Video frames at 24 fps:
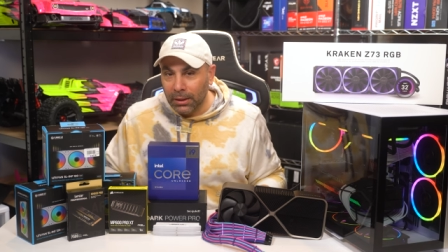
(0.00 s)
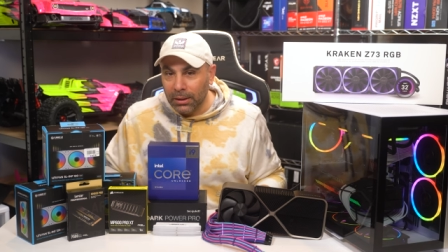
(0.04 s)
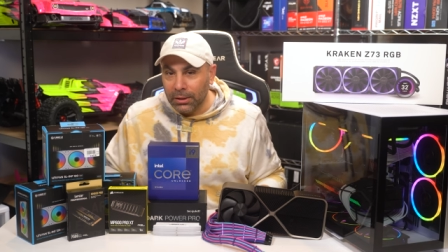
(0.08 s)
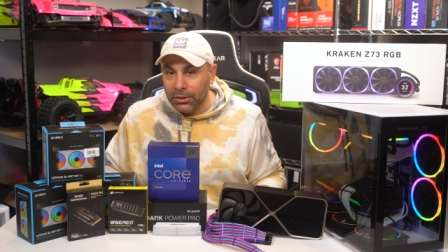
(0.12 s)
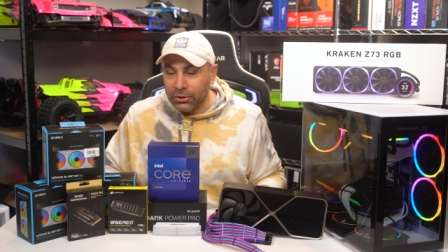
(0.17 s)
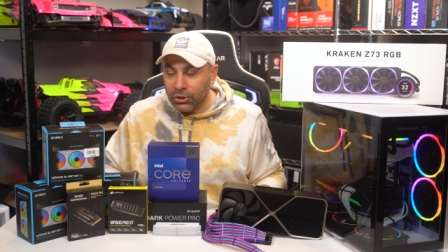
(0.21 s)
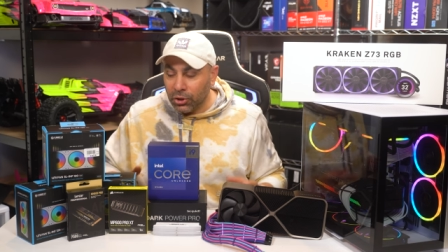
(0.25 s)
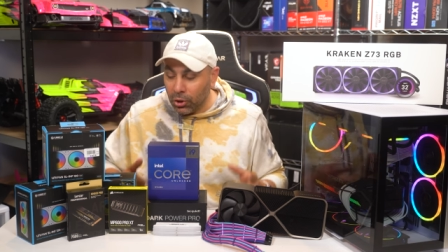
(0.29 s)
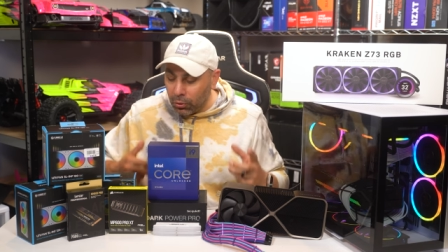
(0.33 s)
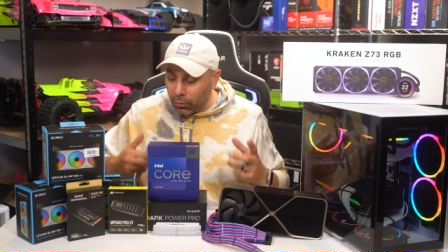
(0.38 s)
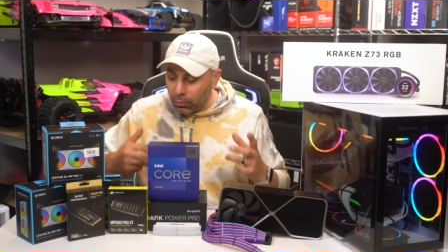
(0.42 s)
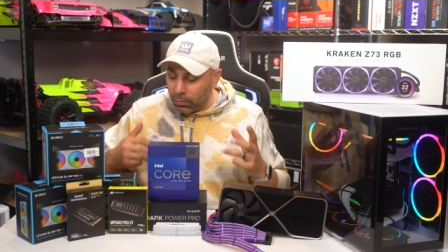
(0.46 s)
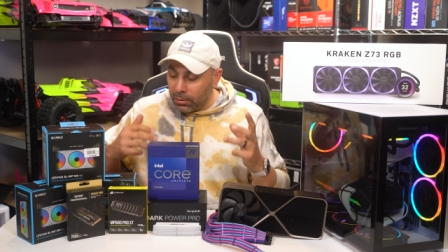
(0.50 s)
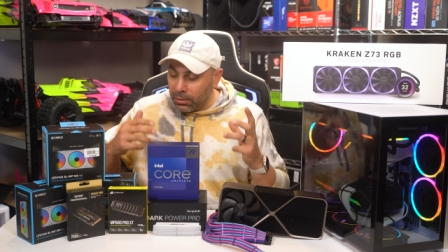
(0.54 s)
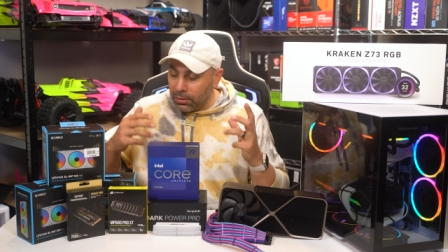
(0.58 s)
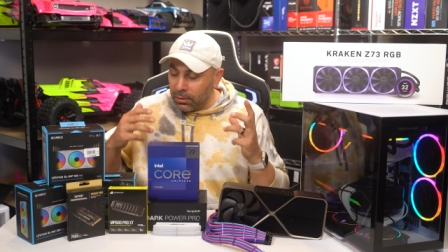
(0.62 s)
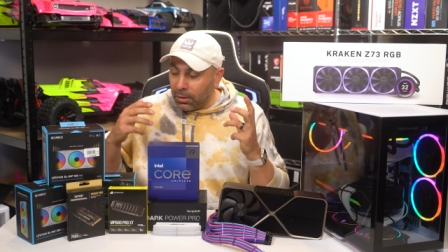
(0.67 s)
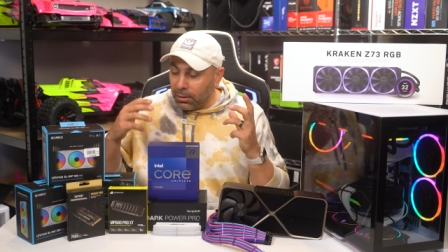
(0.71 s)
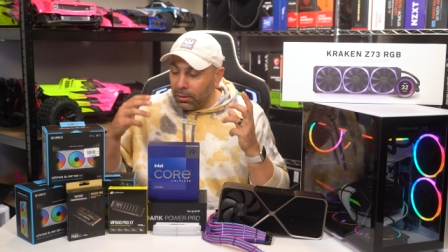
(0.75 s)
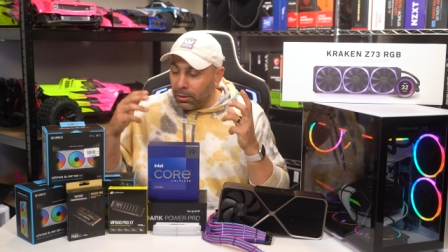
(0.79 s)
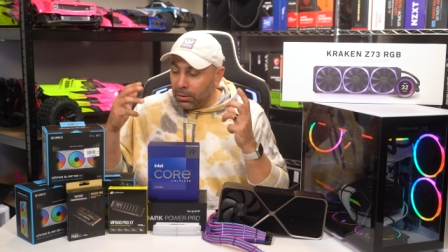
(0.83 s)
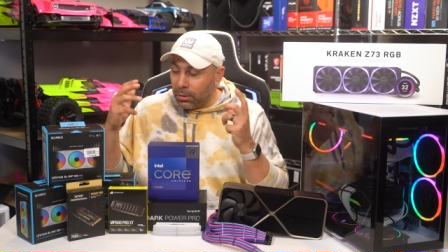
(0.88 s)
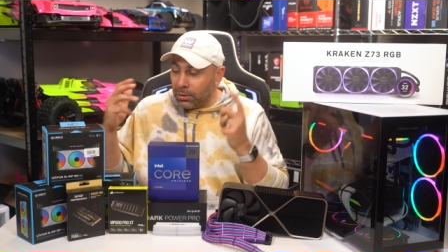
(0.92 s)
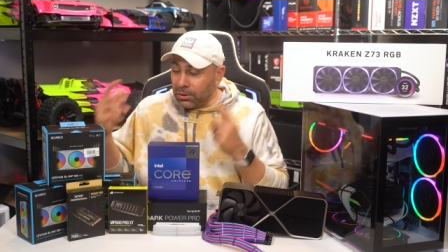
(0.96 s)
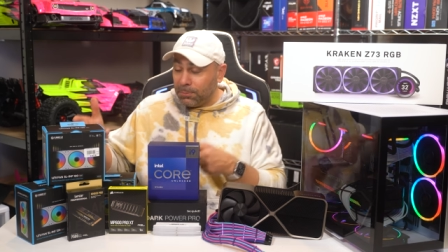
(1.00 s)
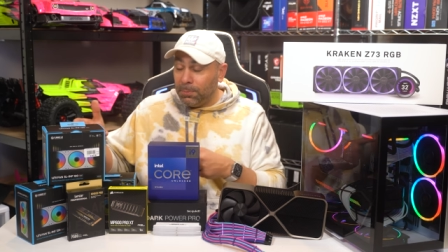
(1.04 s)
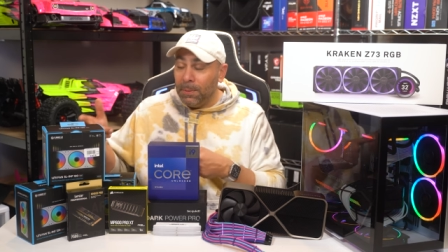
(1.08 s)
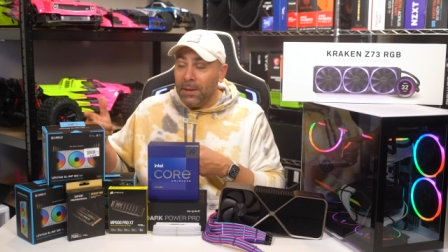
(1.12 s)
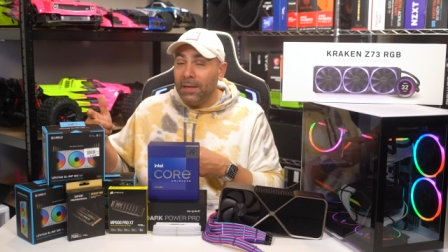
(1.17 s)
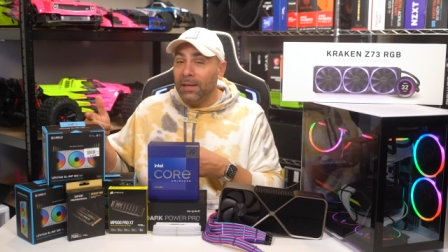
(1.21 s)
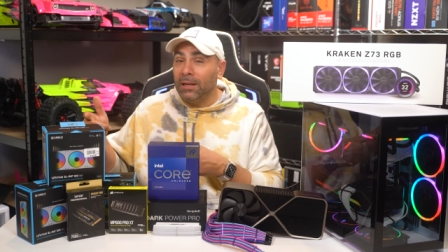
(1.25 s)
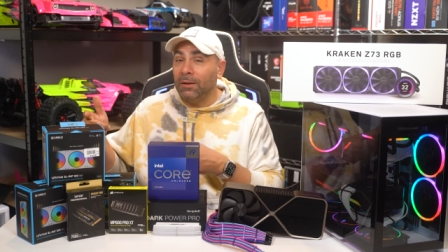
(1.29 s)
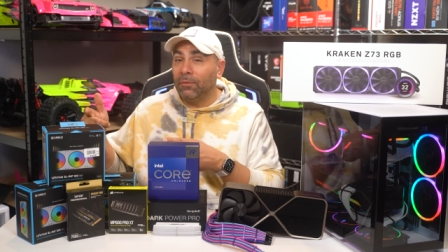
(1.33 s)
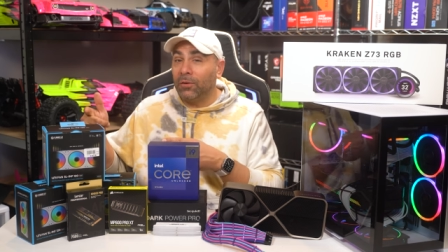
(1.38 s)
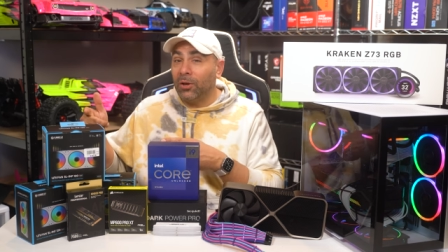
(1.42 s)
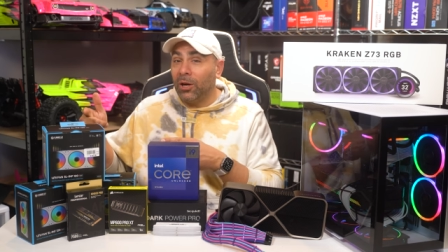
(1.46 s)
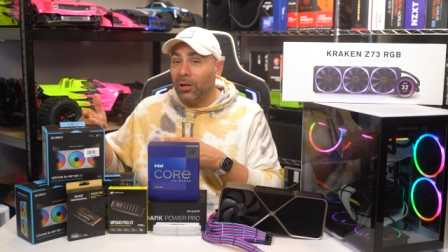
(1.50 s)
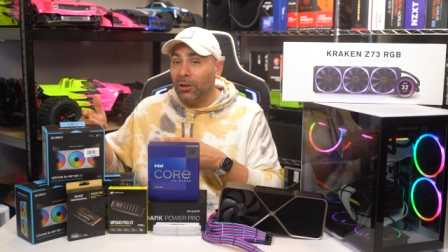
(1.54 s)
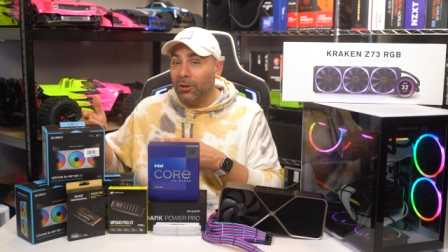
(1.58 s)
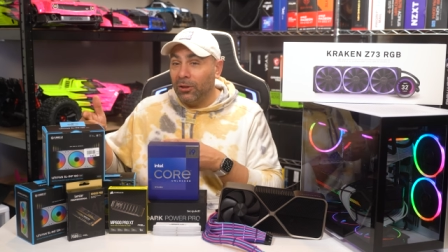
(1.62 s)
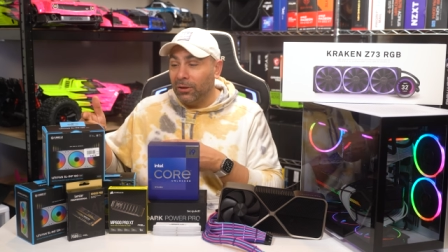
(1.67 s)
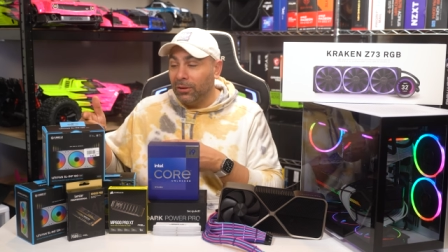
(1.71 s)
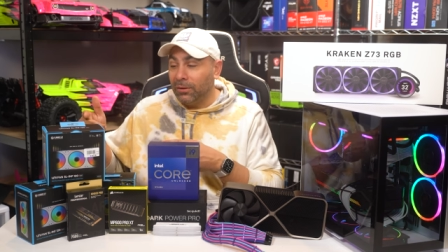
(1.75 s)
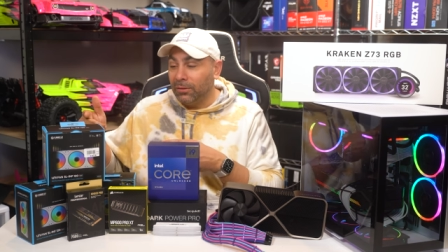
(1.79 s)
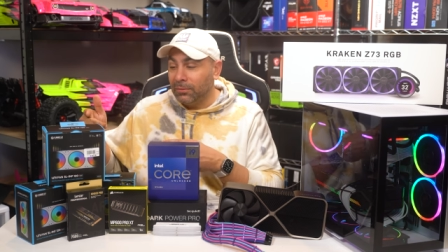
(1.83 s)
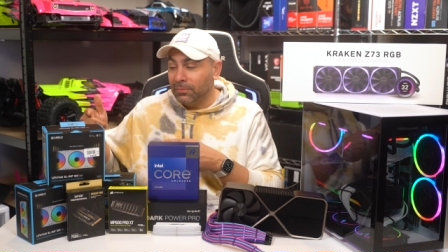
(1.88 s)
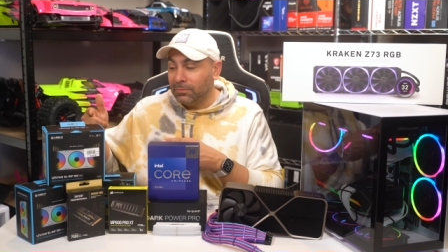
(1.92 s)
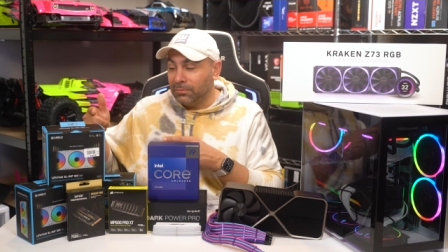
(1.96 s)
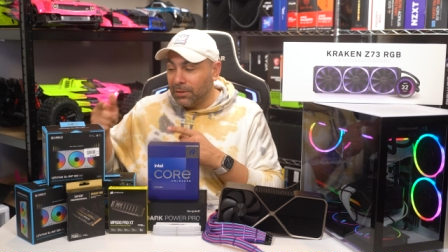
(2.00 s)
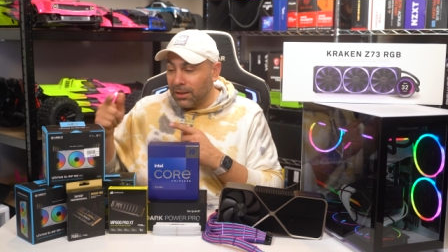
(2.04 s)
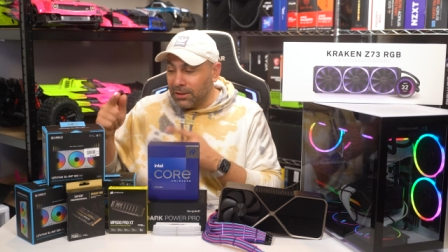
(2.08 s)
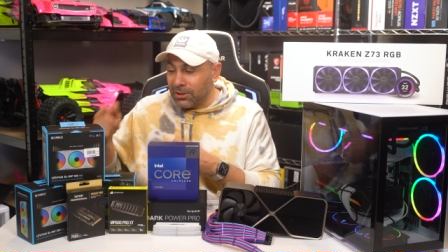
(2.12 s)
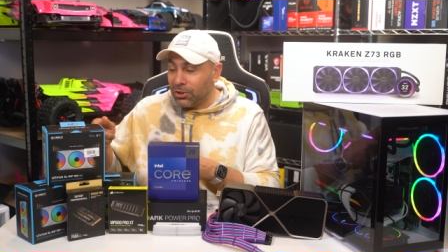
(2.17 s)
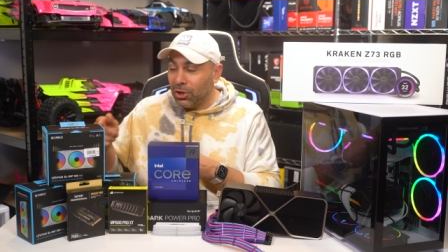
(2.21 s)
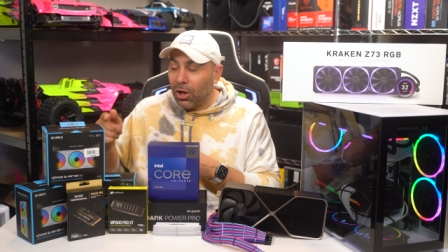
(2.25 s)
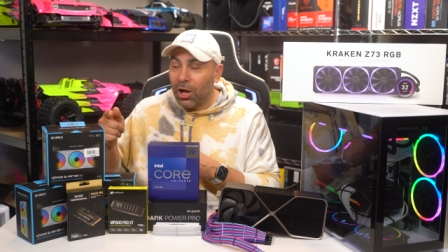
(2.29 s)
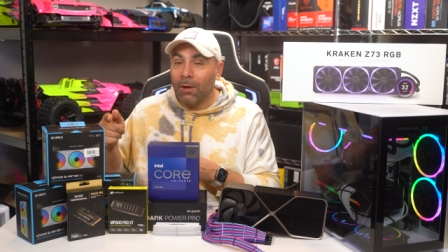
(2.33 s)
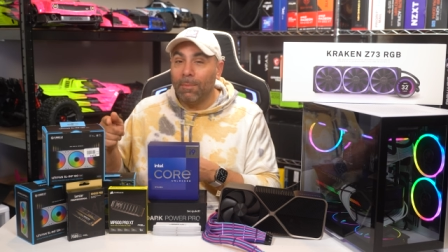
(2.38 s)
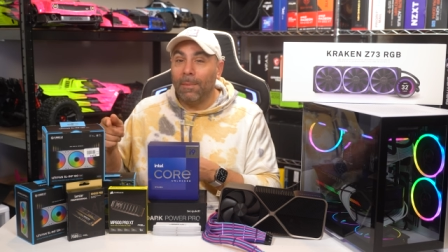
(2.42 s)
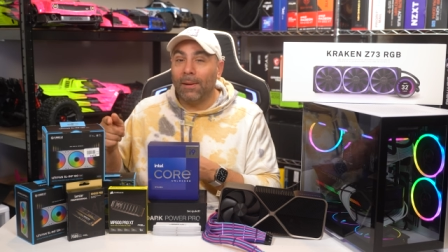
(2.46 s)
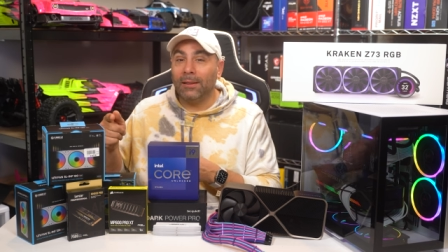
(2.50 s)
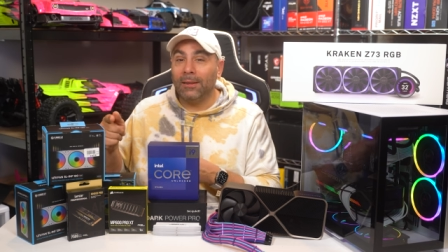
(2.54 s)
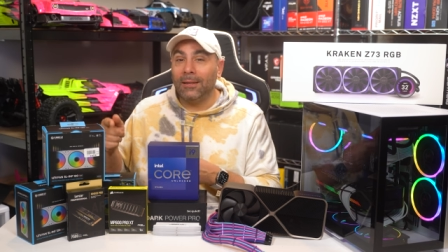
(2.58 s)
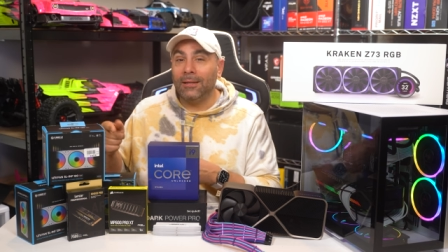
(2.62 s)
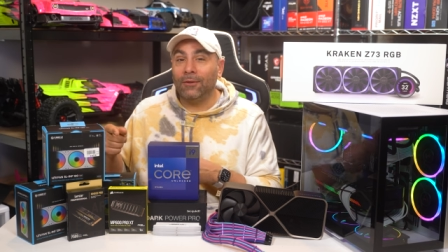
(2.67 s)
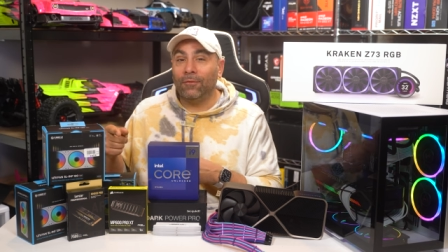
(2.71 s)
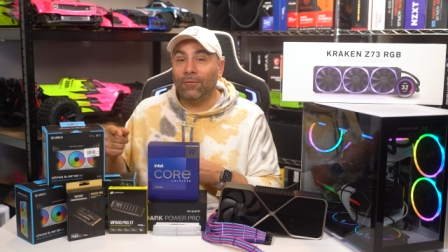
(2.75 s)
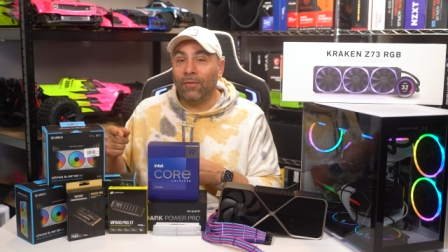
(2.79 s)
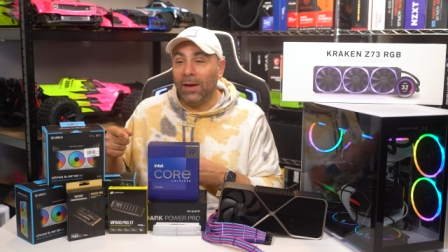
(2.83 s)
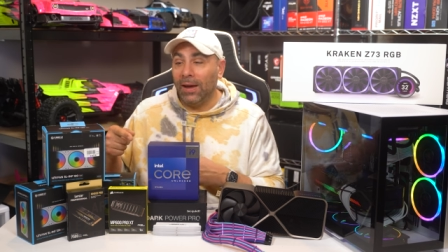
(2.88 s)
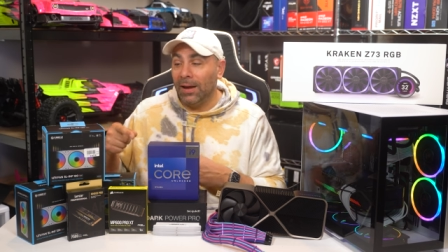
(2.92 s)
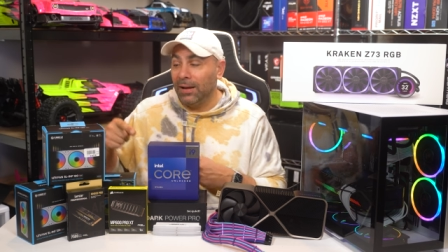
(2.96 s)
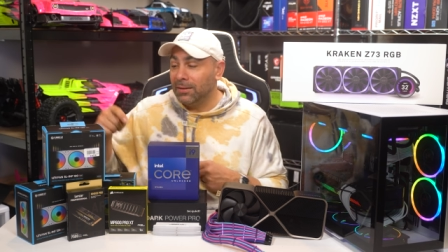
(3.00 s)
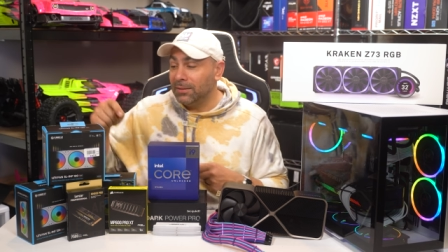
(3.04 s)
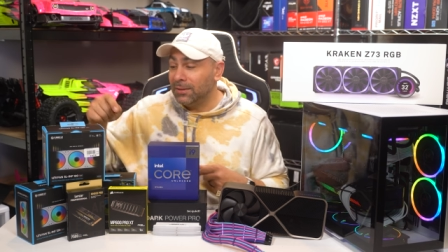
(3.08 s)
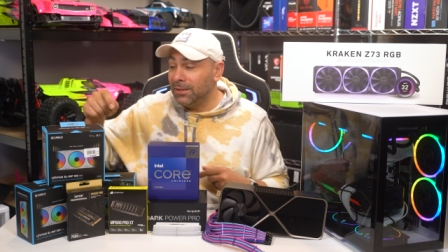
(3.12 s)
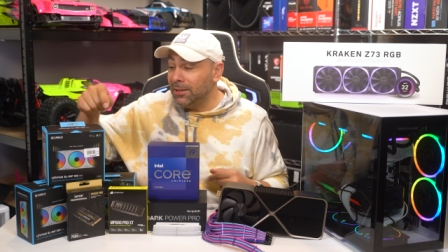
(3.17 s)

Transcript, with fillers: So speaking of color, Let's talk about these fans.